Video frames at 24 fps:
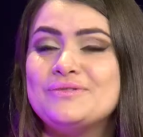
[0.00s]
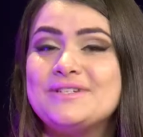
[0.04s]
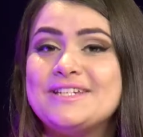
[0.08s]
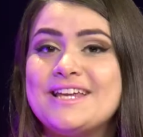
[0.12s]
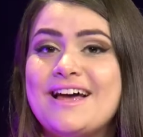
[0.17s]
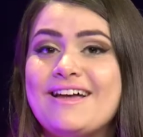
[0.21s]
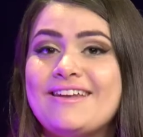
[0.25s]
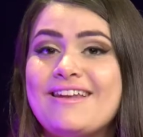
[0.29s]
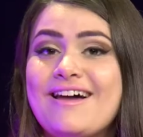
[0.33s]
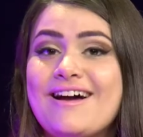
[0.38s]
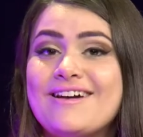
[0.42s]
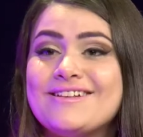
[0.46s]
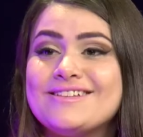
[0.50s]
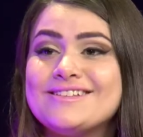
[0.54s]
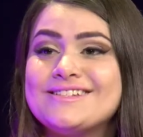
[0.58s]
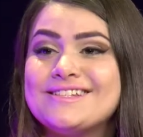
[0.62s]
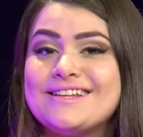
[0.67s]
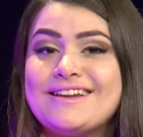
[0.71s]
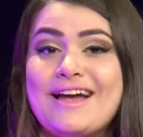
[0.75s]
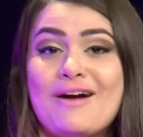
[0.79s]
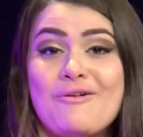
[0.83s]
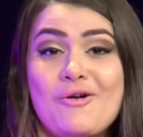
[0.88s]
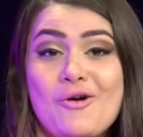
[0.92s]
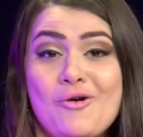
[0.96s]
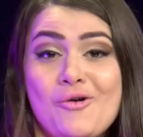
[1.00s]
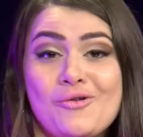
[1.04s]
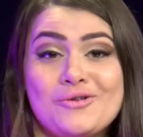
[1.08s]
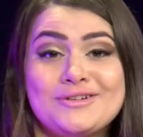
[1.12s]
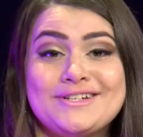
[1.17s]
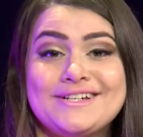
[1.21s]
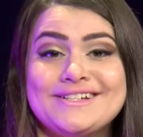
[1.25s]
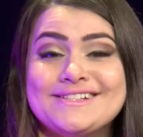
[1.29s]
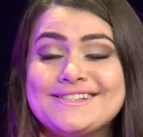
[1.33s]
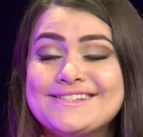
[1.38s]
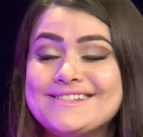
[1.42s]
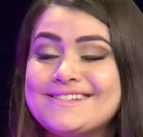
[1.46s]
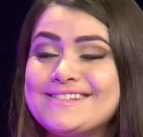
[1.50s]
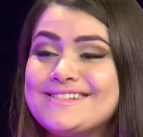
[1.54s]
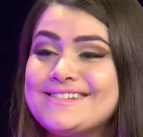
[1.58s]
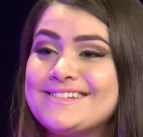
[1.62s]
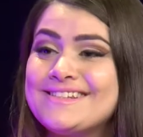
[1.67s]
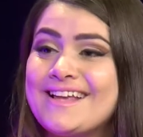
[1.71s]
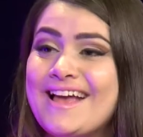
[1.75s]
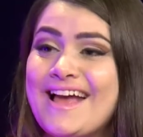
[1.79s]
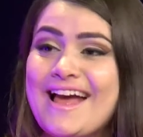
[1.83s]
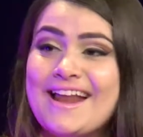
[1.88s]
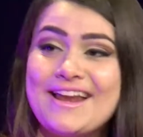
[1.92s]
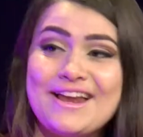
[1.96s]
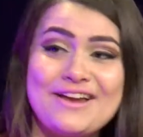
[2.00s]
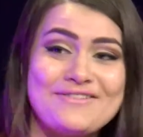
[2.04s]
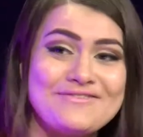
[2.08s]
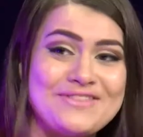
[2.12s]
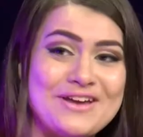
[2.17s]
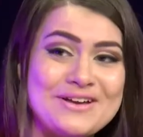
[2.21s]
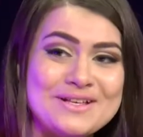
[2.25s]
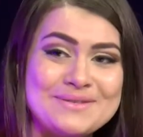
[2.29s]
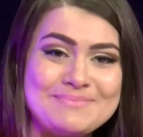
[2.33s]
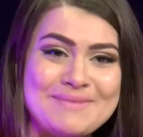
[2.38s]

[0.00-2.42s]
tell us and our audience yeah, any sure. of those